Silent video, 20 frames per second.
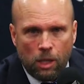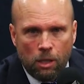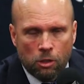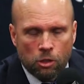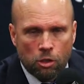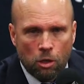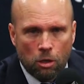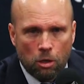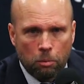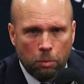
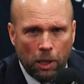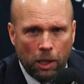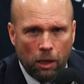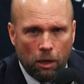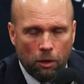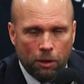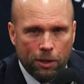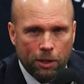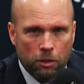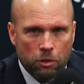started to play on
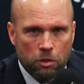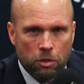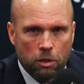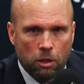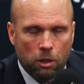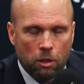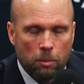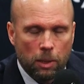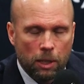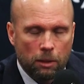our heels a
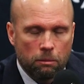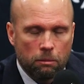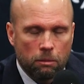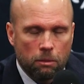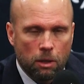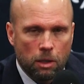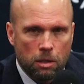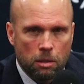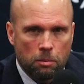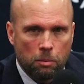little bit,
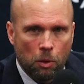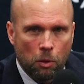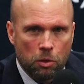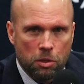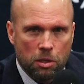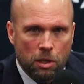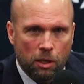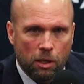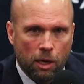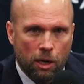as opposed
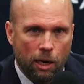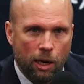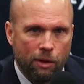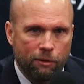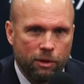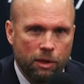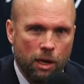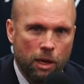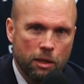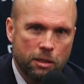to kind of
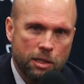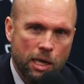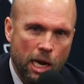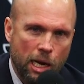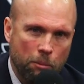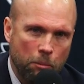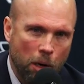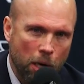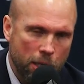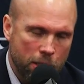having that
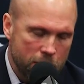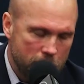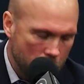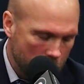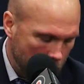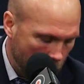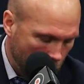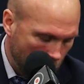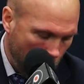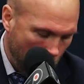attack mindset
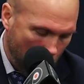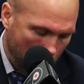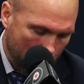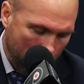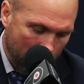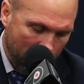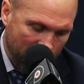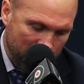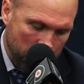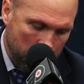that we want to
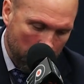have.